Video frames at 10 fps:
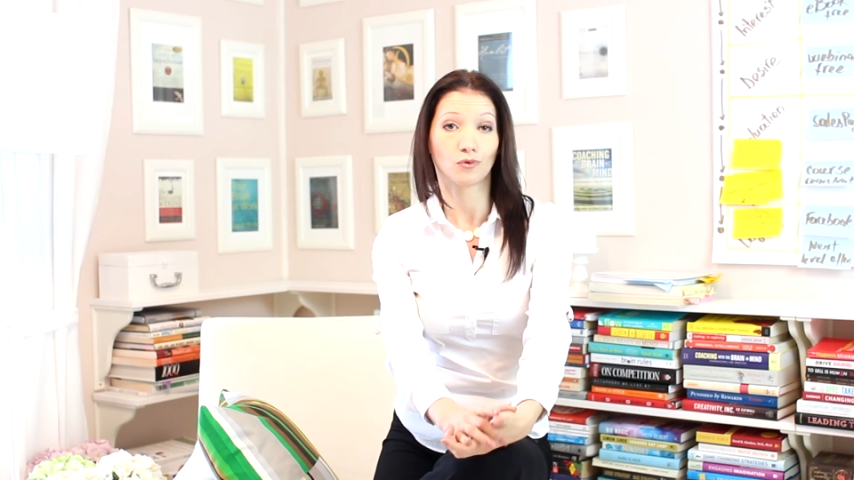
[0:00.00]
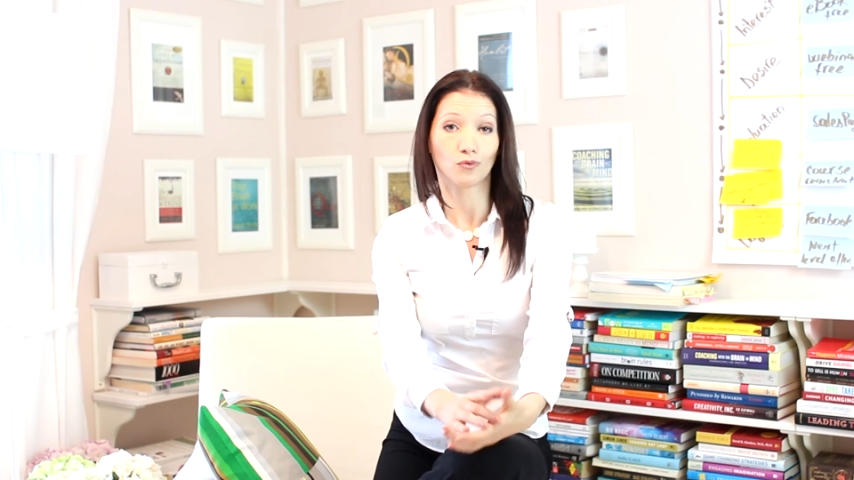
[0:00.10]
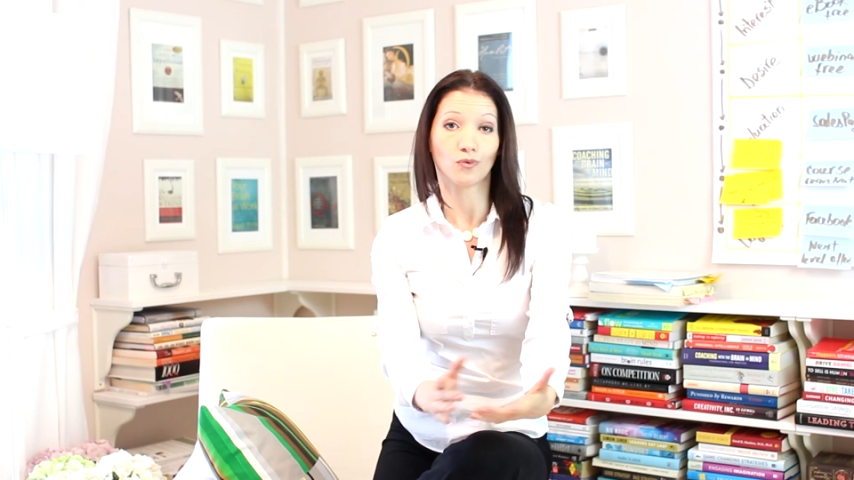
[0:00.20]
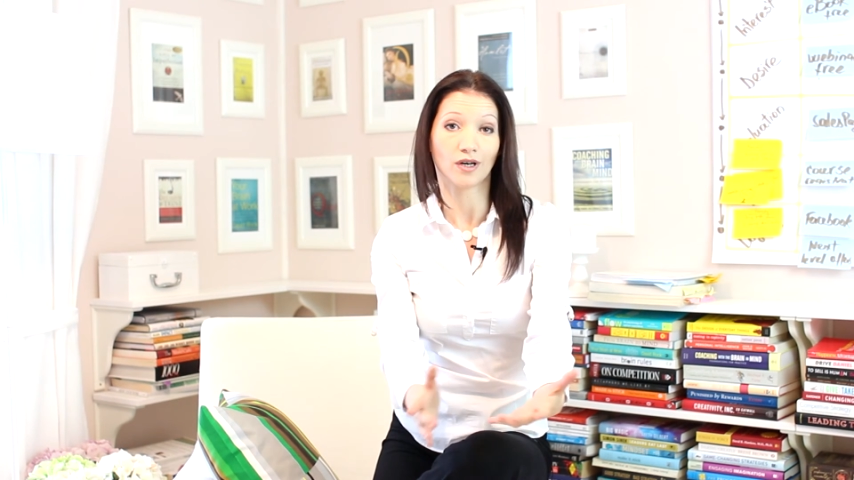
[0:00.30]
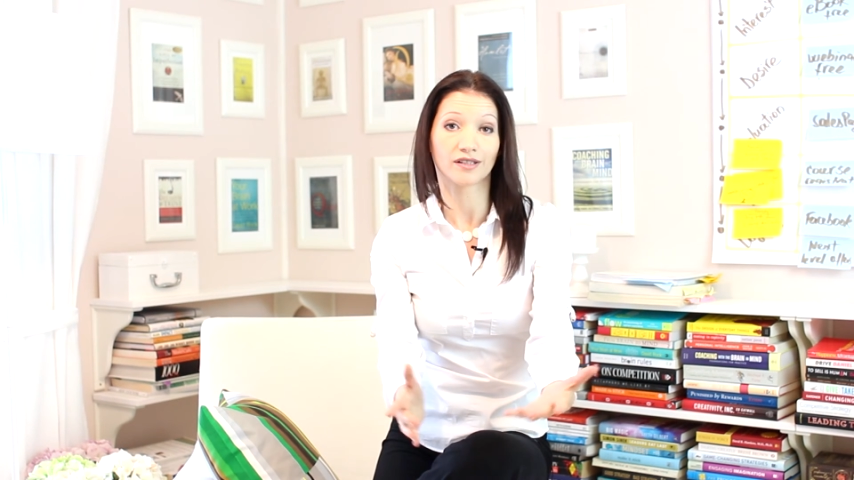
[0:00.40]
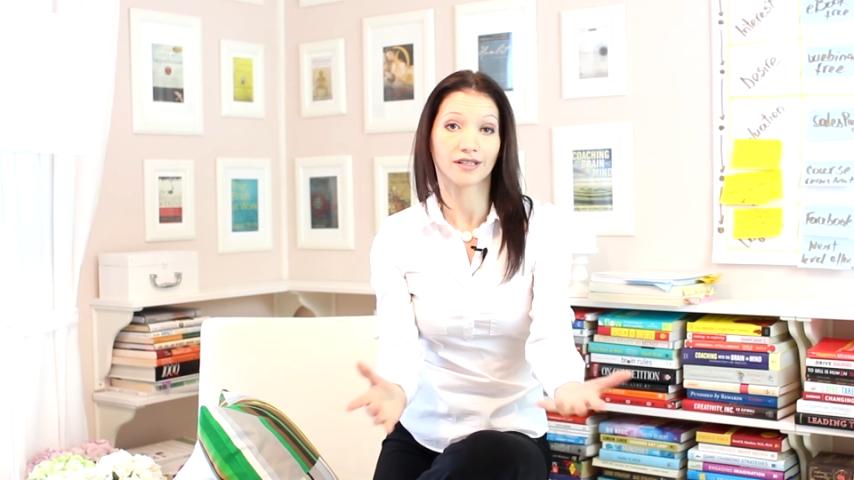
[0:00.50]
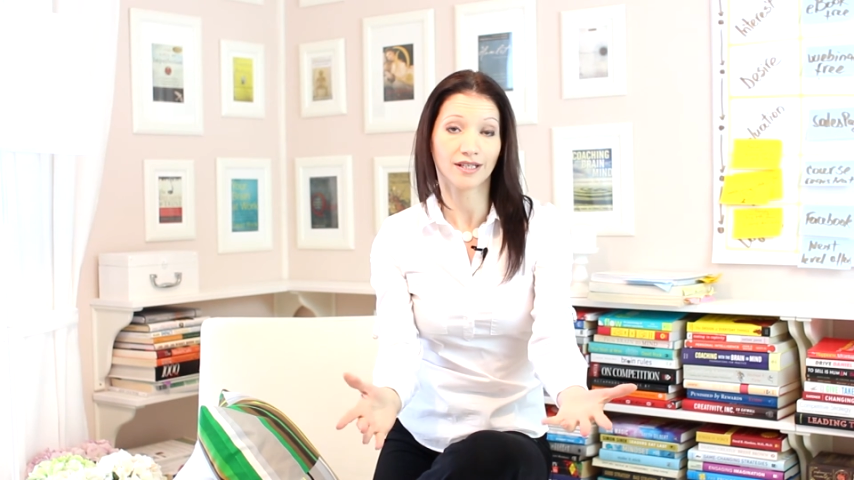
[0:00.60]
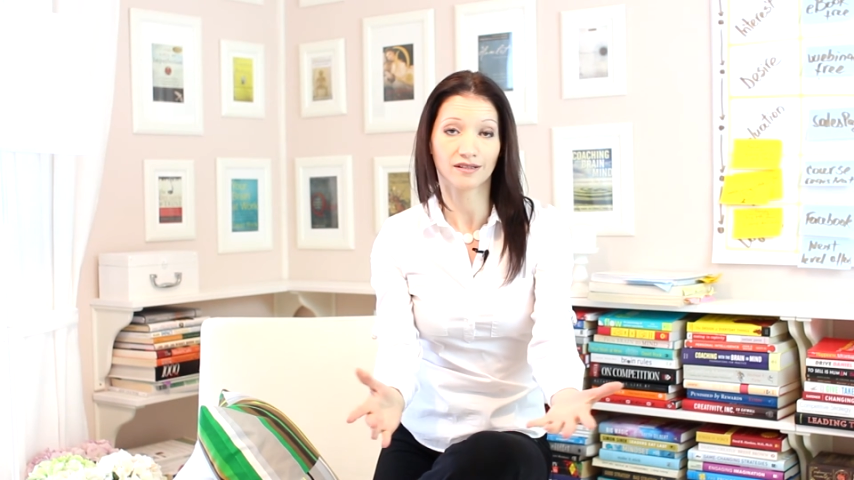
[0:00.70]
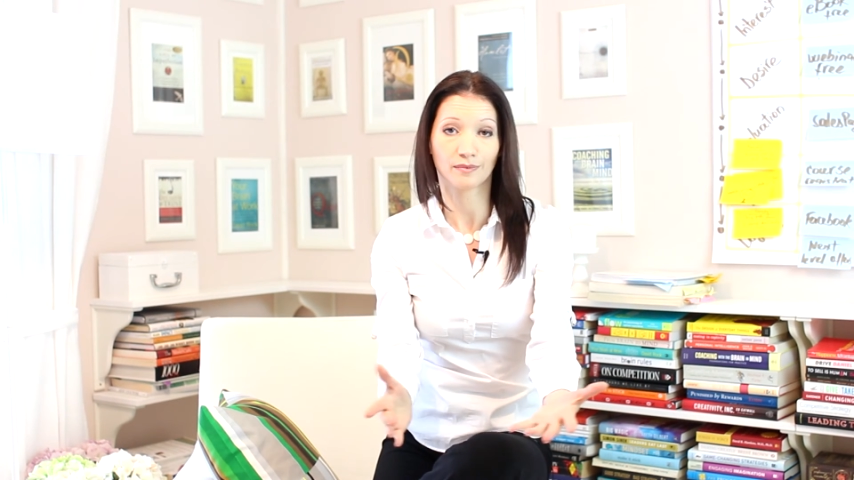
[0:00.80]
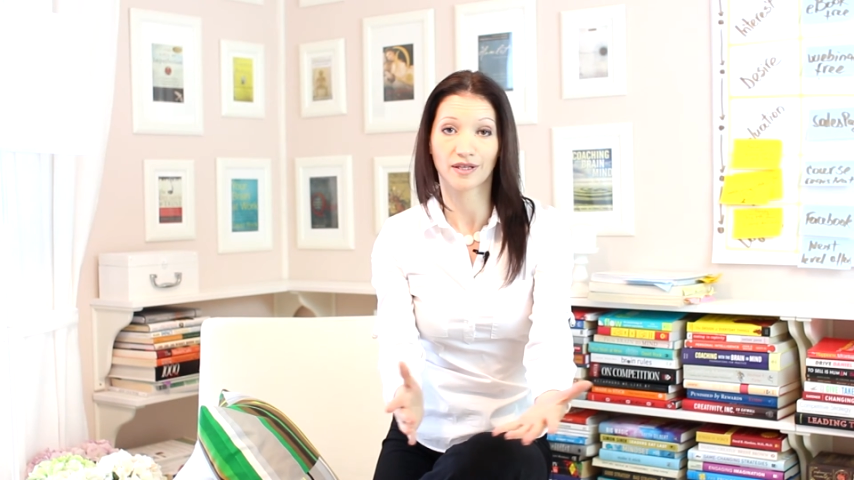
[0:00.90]
what
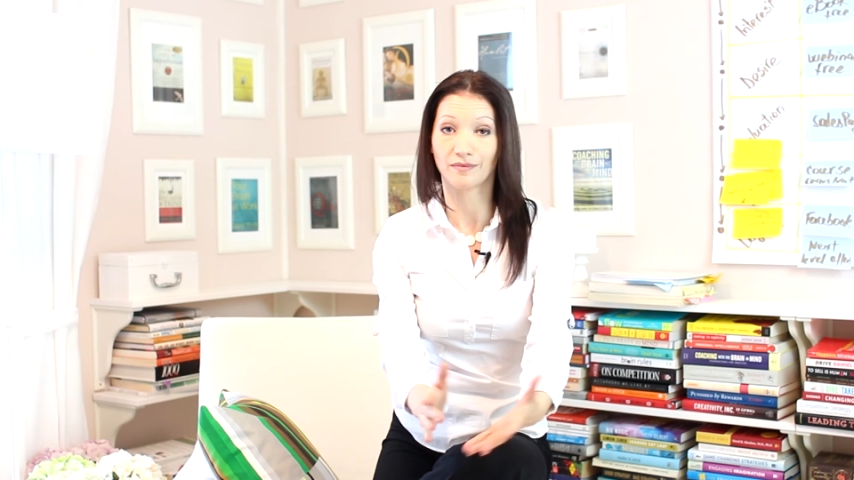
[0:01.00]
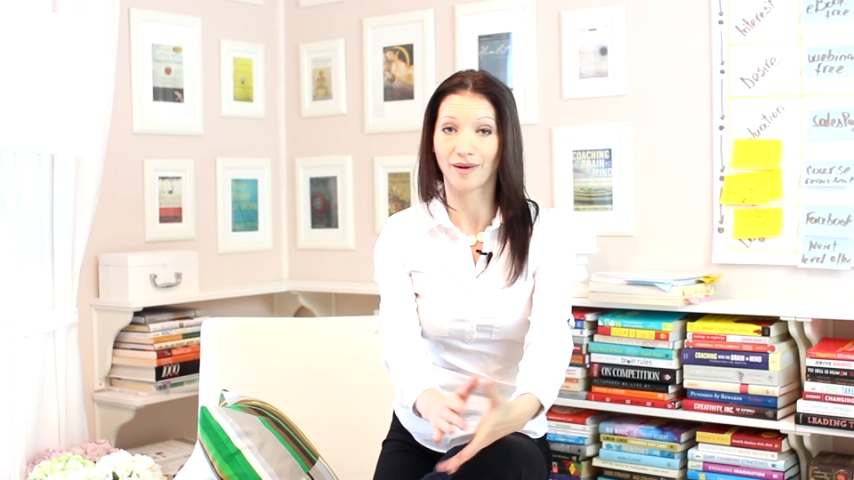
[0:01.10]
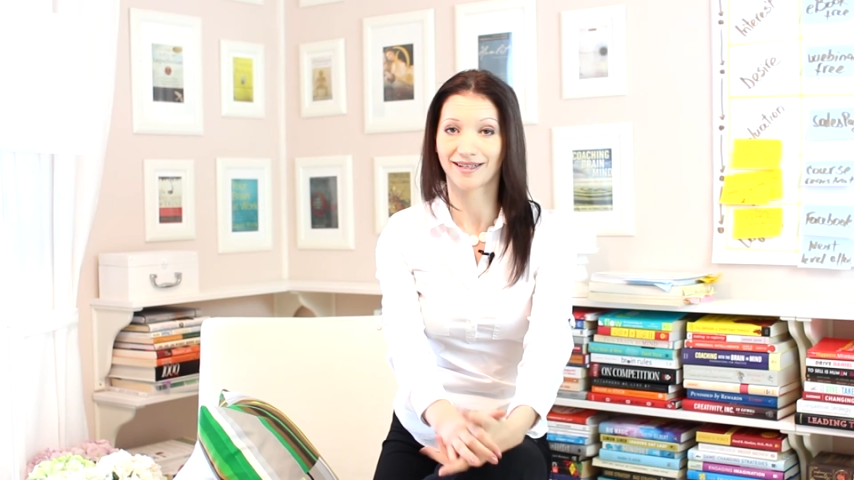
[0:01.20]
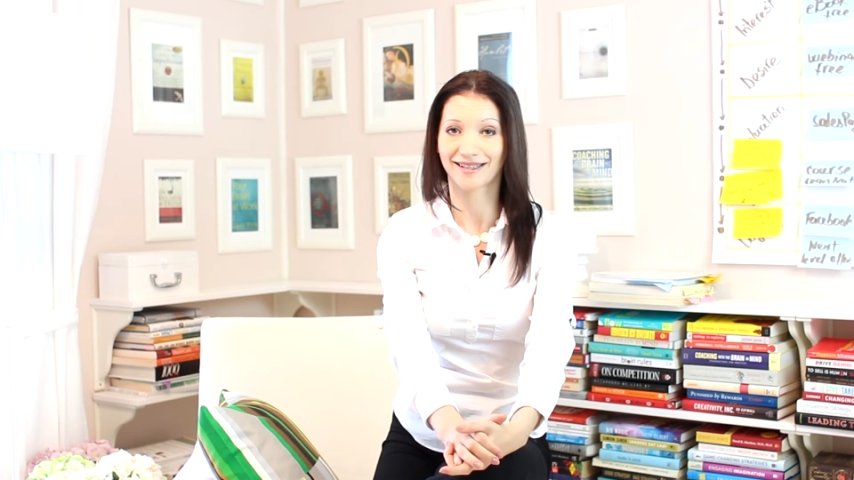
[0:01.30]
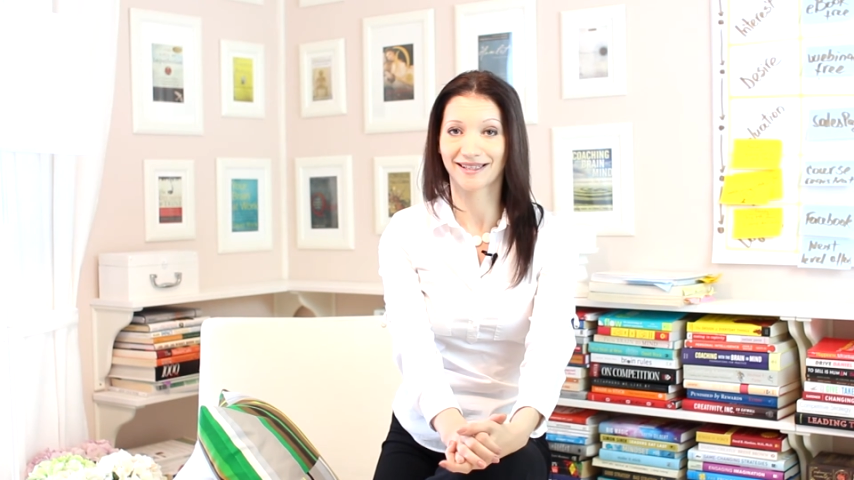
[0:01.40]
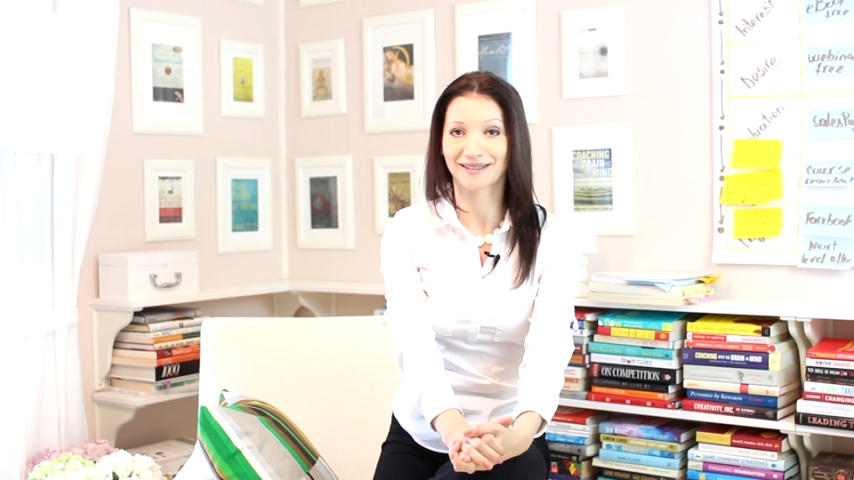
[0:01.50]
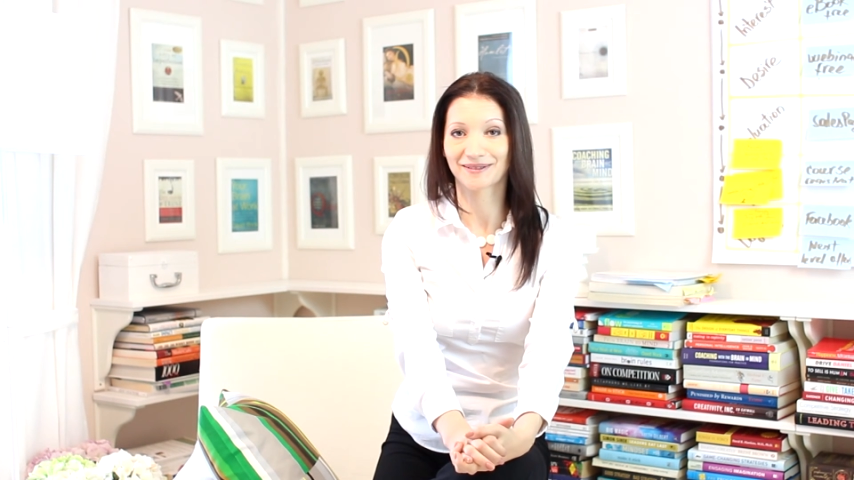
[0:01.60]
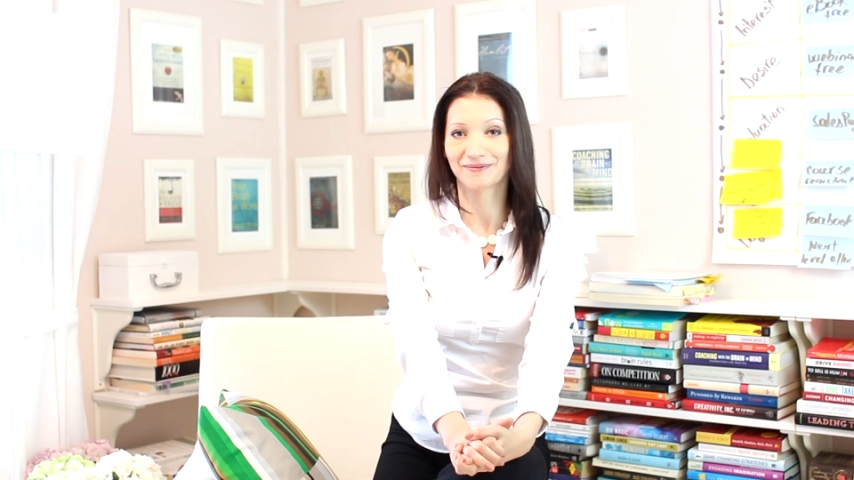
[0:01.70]
is mathematics?